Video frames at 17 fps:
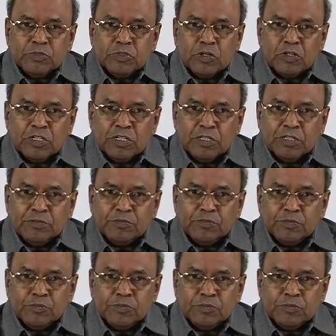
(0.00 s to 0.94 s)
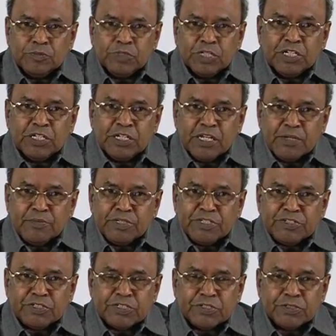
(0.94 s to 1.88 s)
all three
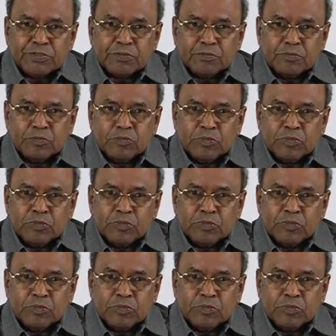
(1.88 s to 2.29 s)
dimensions.